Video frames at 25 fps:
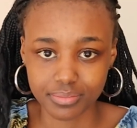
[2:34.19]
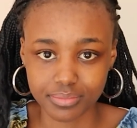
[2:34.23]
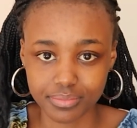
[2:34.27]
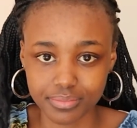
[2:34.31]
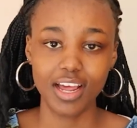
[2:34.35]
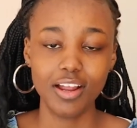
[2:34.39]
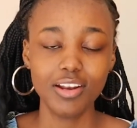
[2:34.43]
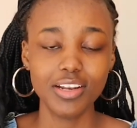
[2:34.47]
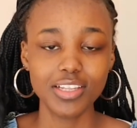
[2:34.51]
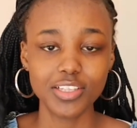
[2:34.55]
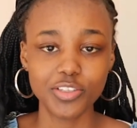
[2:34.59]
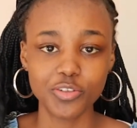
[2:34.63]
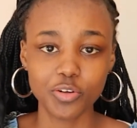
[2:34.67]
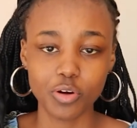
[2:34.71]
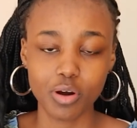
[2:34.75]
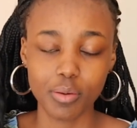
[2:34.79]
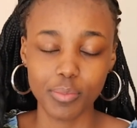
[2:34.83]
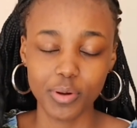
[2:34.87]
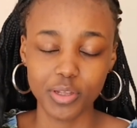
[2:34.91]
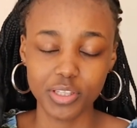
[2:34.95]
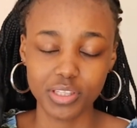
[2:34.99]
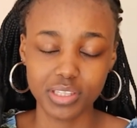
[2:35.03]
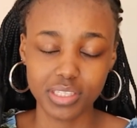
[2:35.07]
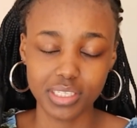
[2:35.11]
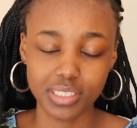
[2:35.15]
Now let's talk
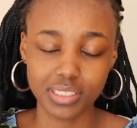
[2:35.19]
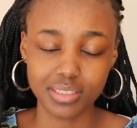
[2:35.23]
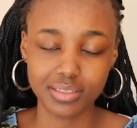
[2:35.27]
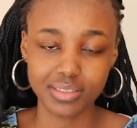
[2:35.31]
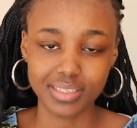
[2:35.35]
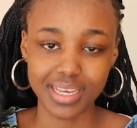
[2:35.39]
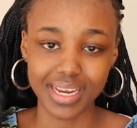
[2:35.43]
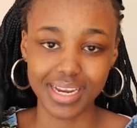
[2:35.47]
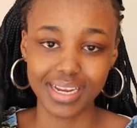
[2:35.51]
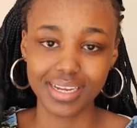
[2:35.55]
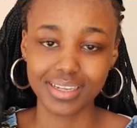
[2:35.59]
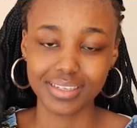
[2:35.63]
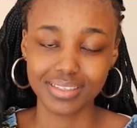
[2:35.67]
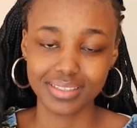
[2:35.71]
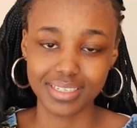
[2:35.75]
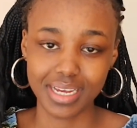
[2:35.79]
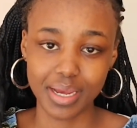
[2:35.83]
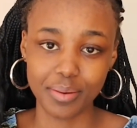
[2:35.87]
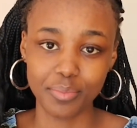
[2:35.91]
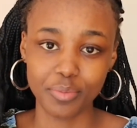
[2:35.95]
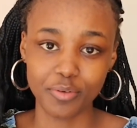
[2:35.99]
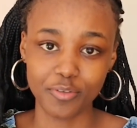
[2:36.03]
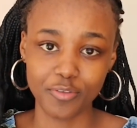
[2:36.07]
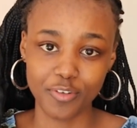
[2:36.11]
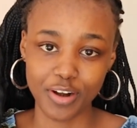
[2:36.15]
about the second
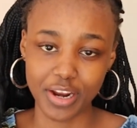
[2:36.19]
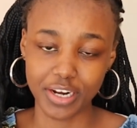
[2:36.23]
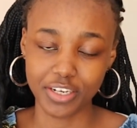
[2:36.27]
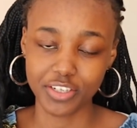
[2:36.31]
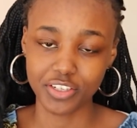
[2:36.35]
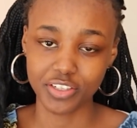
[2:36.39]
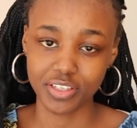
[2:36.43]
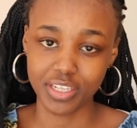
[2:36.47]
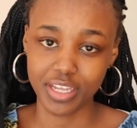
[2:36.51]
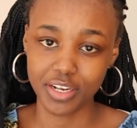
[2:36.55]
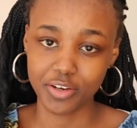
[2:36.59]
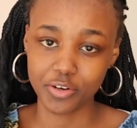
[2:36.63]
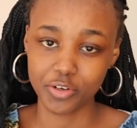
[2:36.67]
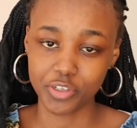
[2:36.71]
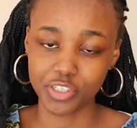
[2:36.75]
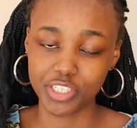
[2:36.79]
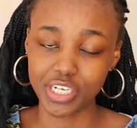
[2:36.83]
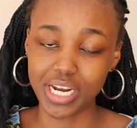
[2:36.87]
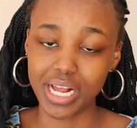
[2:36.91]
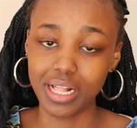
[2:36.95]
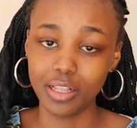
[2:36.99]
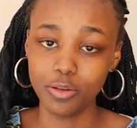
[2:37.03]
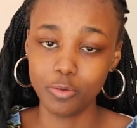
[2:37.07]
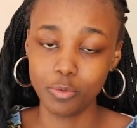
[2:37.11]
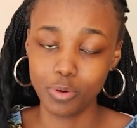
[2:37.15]
type of fraction that your
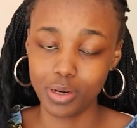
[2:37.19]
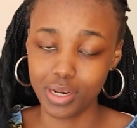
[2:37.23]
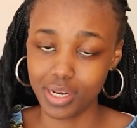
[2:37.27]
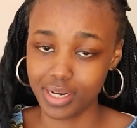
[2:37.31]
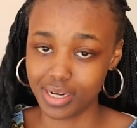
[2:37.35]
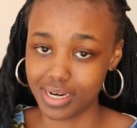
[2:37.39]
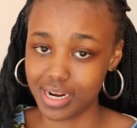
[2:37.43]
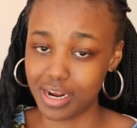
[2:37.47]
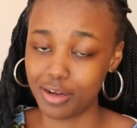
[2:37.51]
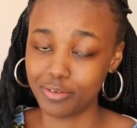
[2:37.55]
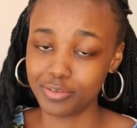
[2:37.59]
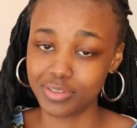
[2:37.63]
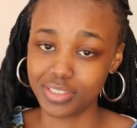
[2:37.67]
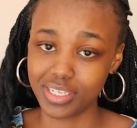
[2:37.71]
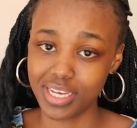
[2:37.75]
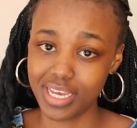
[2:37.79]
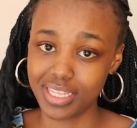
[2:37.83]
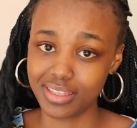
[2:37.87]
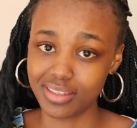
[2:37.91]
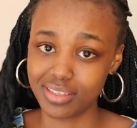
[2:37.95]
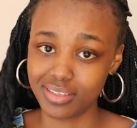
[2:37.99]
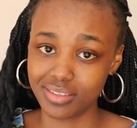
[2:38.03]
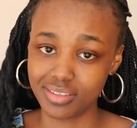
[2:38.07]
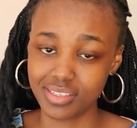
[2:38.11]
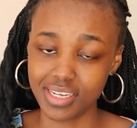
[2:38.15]
child will encounter
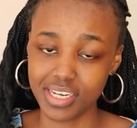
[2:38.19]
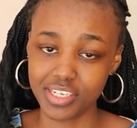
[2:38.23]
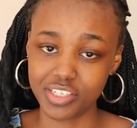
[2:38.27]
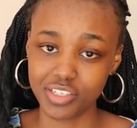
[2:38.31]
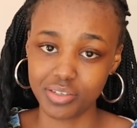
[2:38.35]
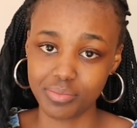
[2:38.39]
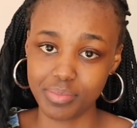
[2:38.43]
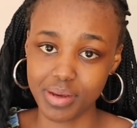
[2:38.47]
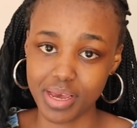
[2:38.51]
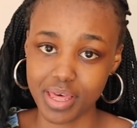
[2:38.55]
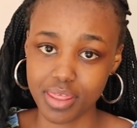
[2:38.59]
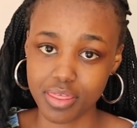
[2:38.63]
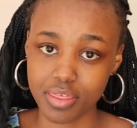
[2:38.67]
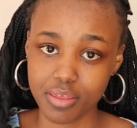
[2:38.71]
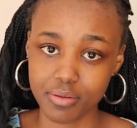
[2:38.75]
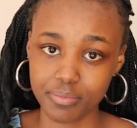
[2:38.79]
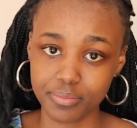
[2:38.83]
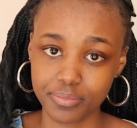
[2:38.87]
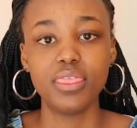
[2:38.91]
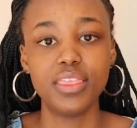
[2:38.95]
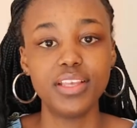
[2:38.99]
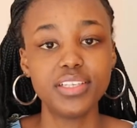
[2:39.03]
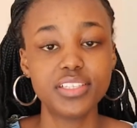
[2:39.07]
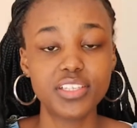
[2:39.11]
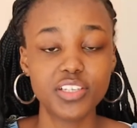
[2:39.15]
at this stage in math.
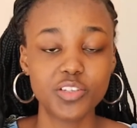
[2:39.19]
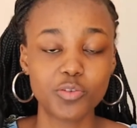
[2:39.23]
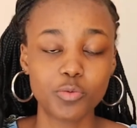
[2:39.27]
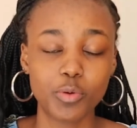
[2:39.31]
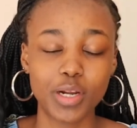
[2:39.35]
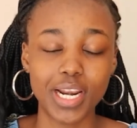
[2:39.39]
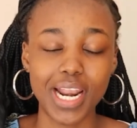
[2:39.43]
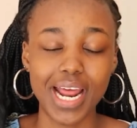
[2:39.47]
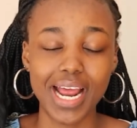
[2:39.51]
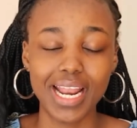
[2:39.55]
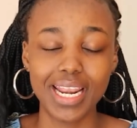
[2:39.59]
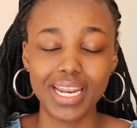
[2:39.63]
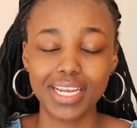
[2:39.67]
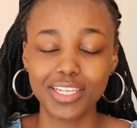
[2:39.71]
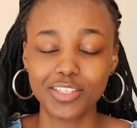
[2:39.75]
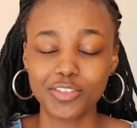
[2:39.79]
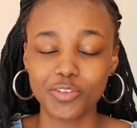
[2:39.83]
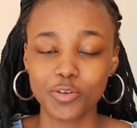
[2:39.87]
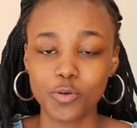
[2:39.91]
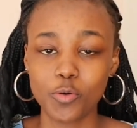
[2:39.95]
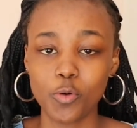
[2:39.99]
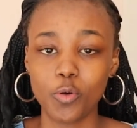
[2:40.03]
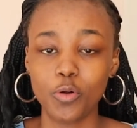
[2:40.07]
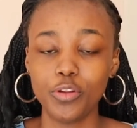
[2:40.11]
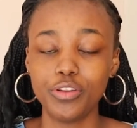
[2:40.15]
This is what I like
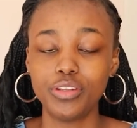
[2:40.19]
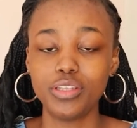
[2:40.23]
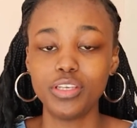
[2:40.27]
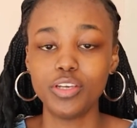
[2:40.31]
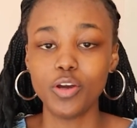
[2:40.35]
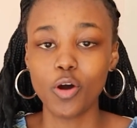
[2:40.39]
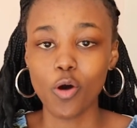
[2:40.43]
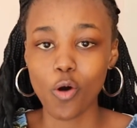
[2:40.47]
to call the